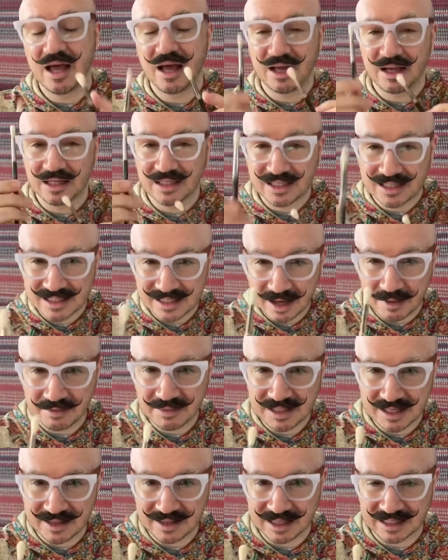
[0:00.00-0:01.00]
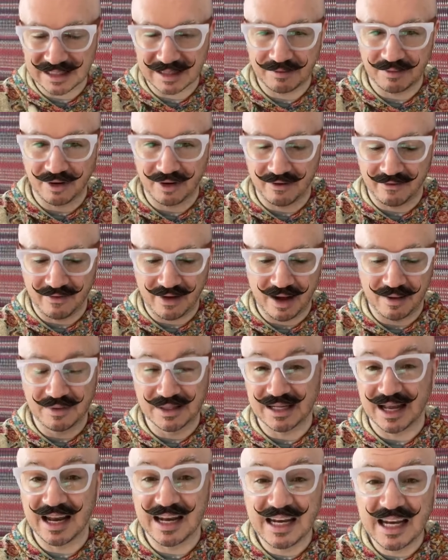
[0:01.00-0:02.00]
Some synthetic fibres
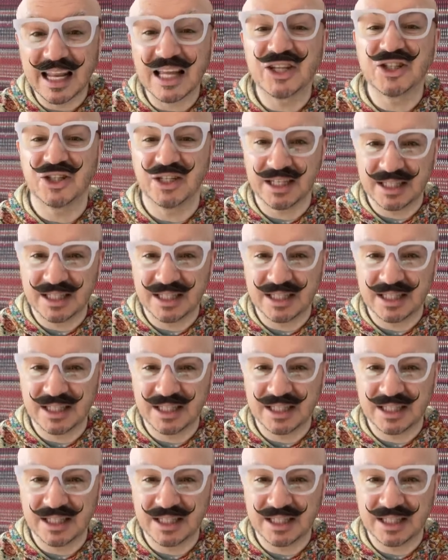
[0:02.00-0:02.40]
are literally